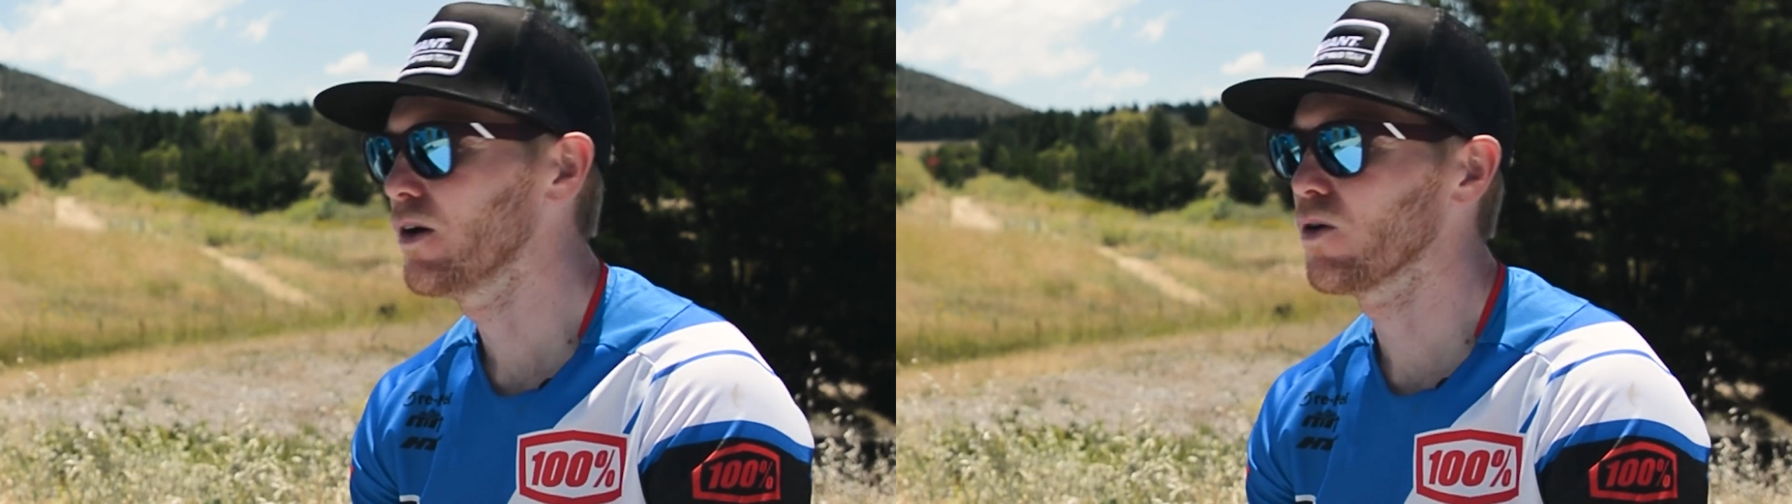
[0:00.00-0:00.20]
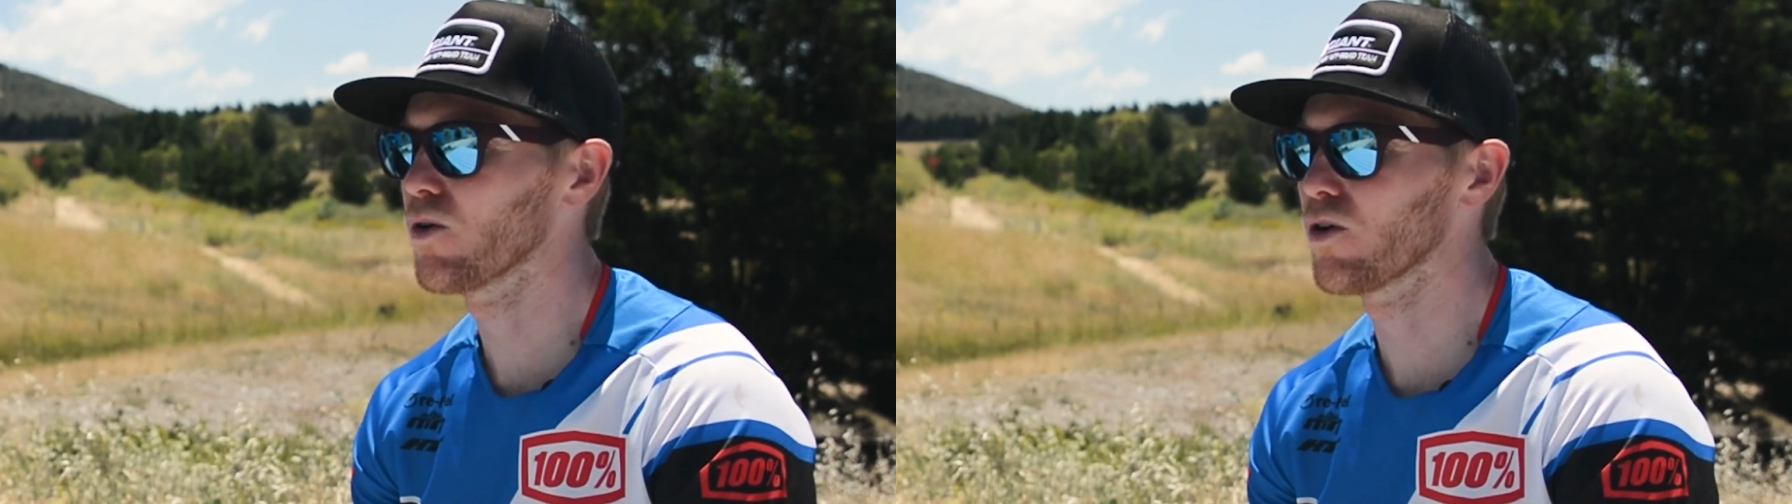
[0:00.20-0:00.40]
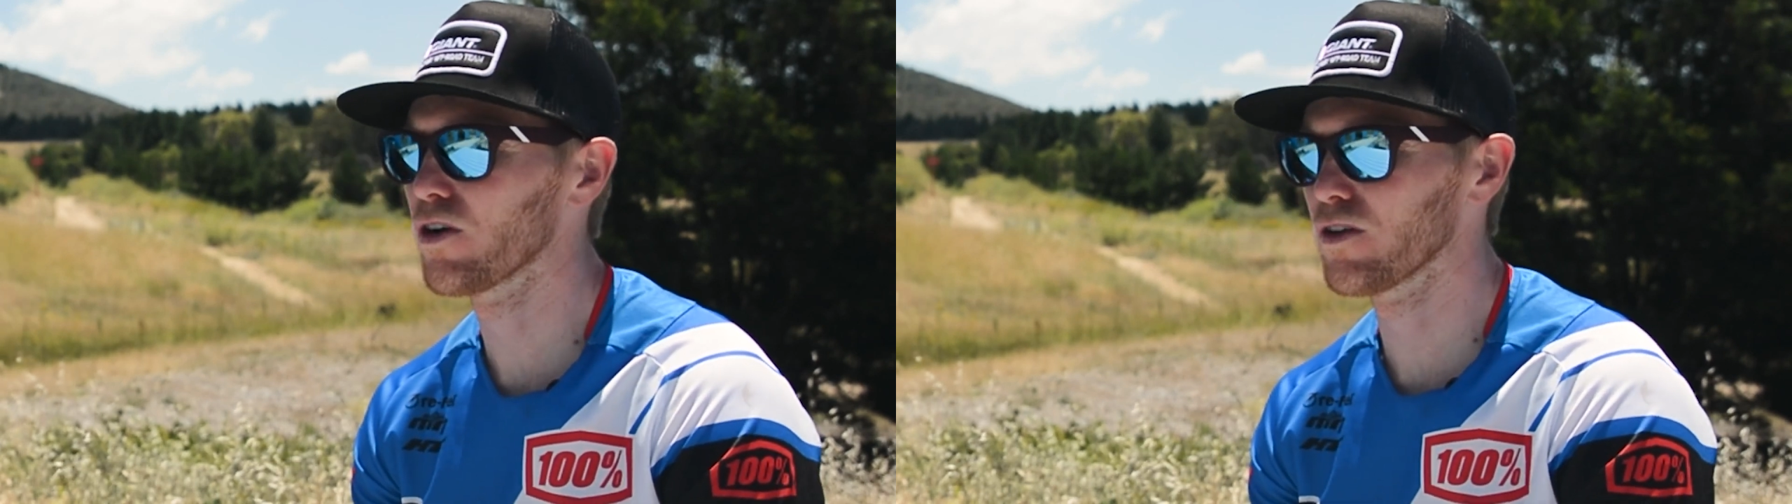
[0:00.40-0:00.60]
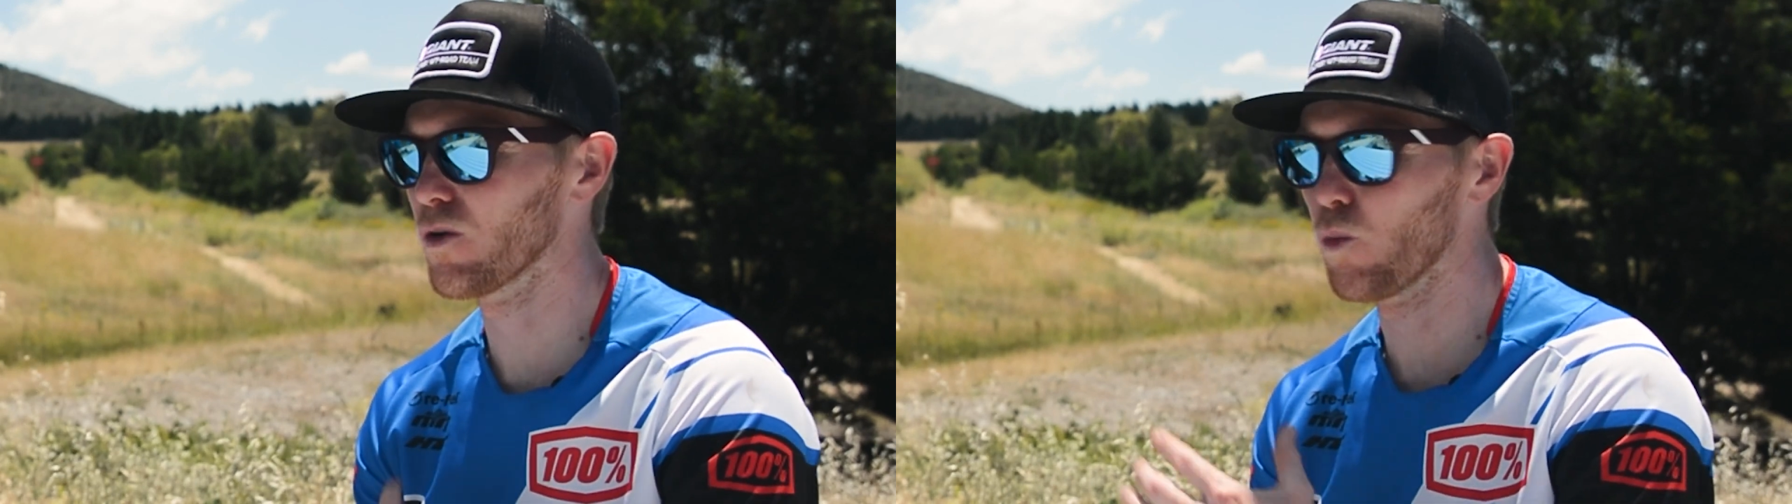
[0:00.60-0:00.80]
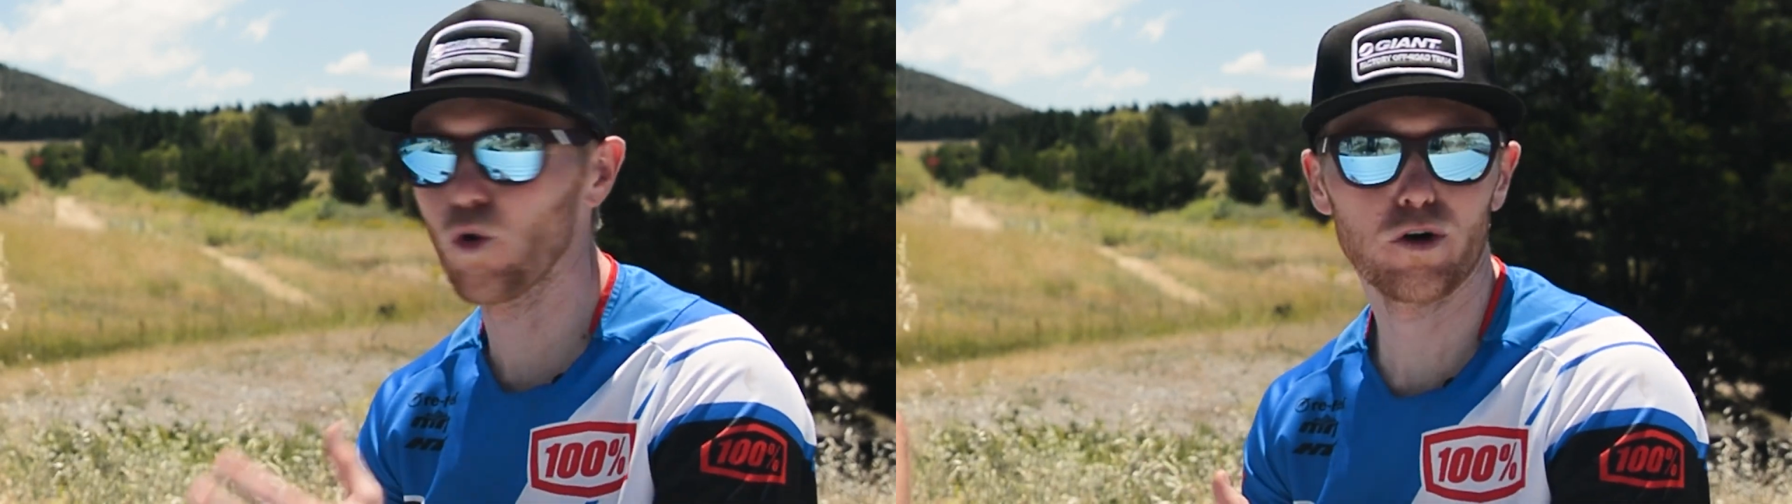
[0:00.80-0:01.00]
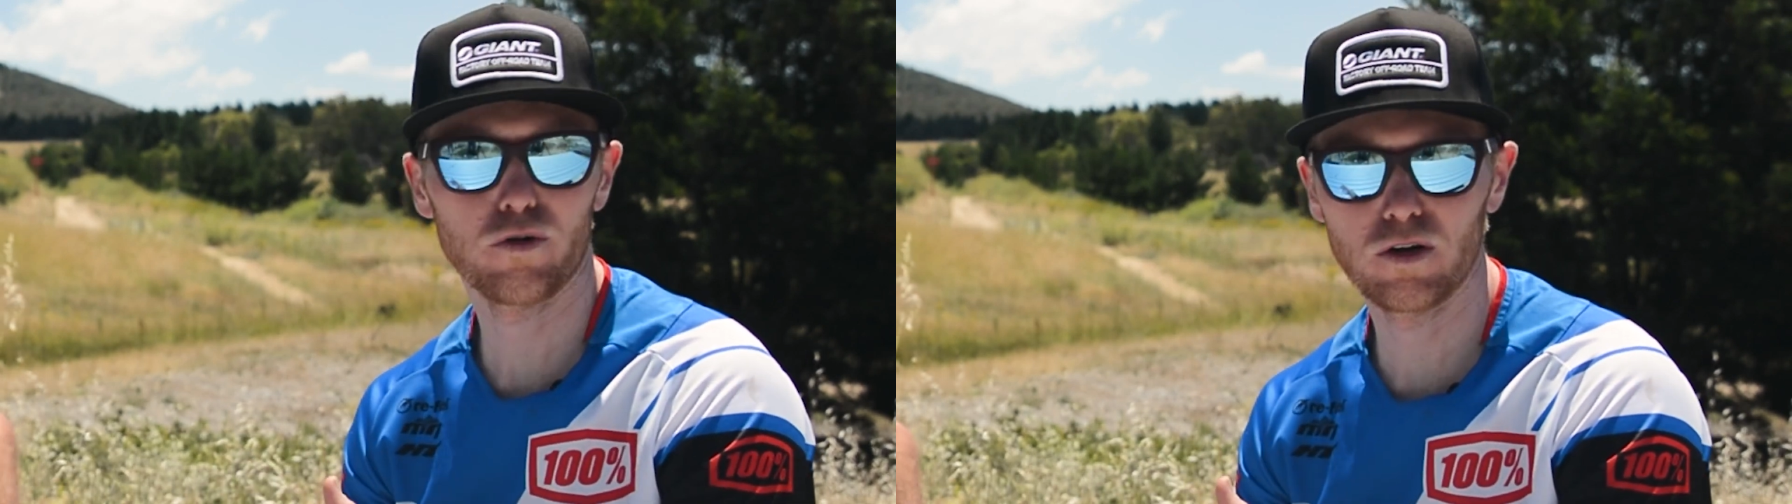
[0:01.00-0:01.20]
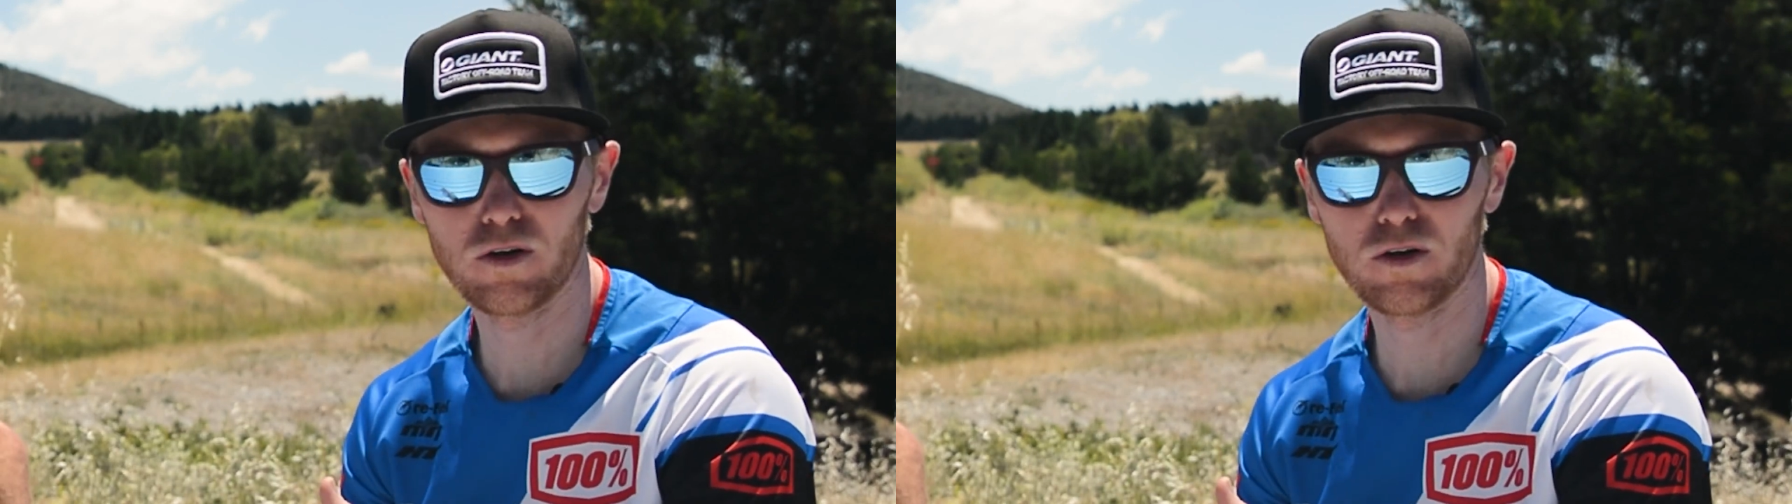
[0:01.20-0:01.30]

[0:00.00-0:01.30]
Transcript: or the water along